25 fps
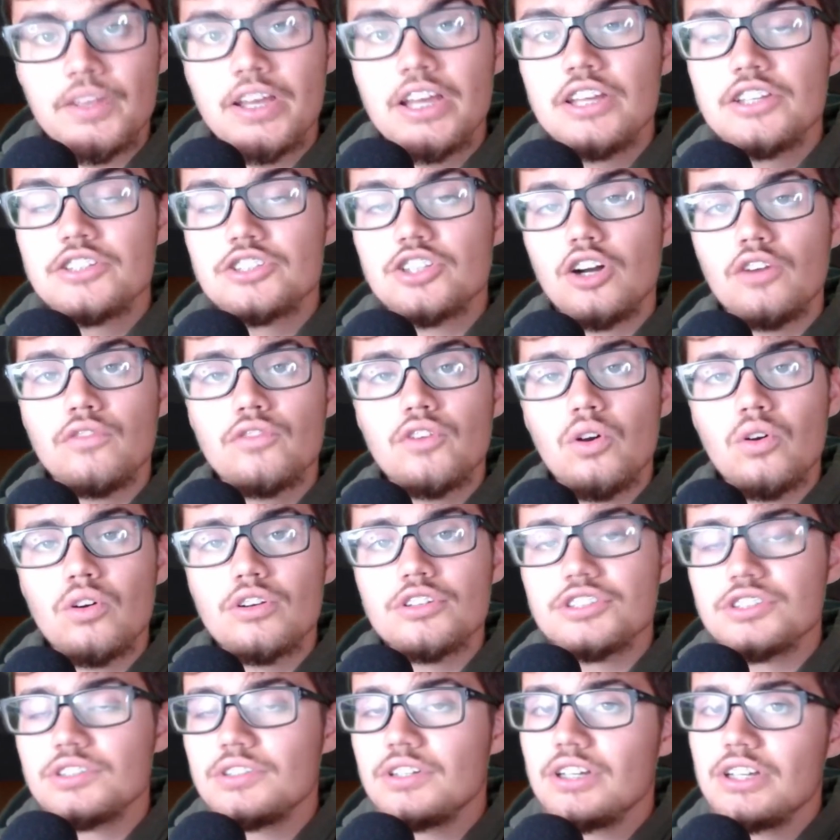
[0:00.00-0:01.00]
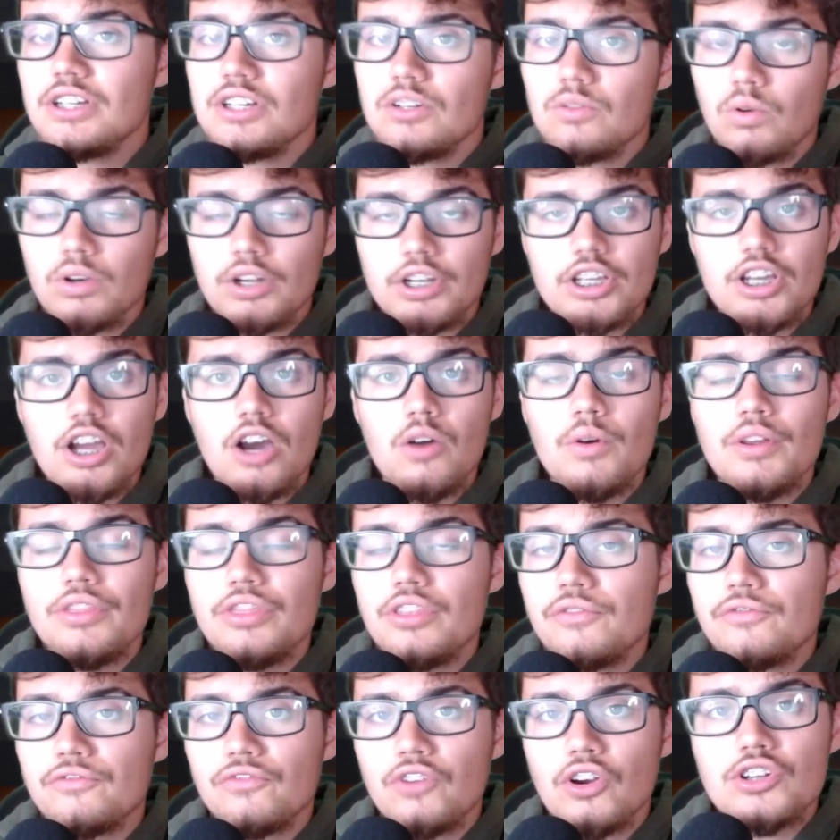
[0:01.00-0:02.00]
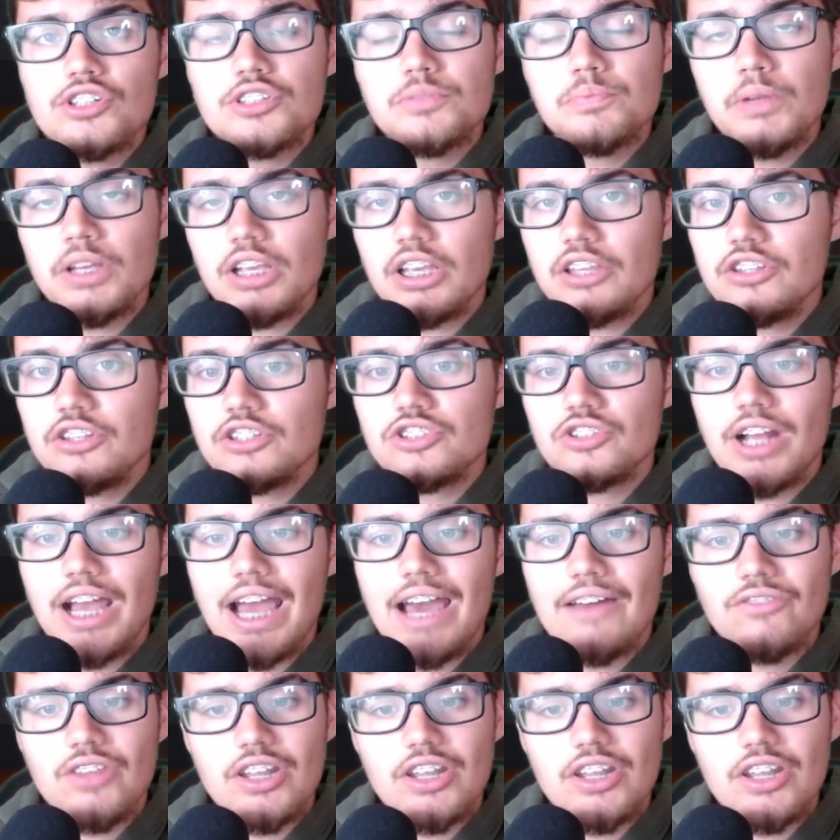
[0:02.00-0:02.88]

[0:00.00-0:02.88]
So, of course, we're going to go with the first pick of the draft.